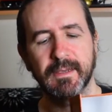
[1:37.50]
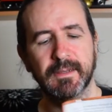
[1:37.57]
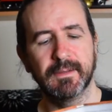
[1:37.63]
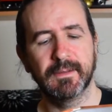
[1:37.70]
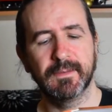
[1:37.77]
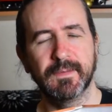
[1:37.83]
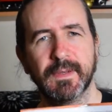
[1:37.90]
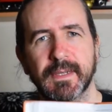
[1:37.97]
Don't
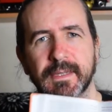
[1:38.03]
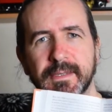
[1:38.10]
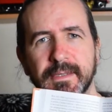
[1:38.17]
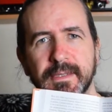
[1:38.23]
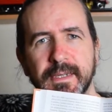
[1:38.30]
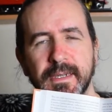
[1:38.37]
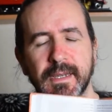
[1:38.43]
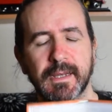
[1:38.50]
know if you can
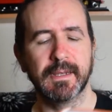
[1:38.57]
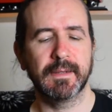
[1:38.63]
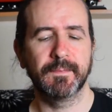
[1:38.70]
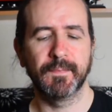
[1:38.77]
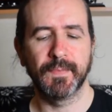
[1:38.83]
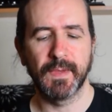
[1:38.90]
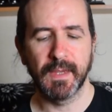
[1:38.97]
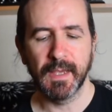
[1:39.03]
see that.
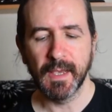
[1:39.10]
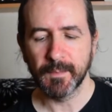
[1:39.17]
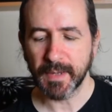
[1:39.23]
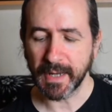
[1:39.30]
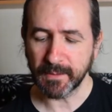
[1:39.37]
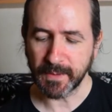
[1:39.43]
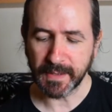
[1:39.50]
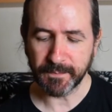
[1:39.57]
But
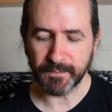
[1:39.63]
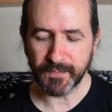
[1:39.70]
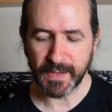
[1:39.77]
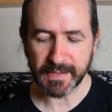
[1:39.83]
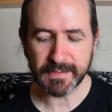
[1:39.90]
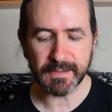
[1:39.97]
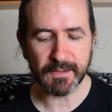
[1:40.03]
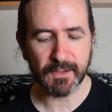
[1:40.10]
anyway,
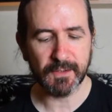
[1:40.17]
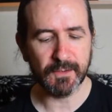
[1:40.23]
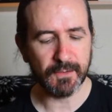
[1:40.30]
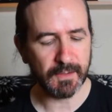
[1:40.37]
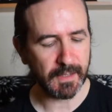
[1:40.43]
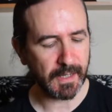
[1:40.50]
it's still cool.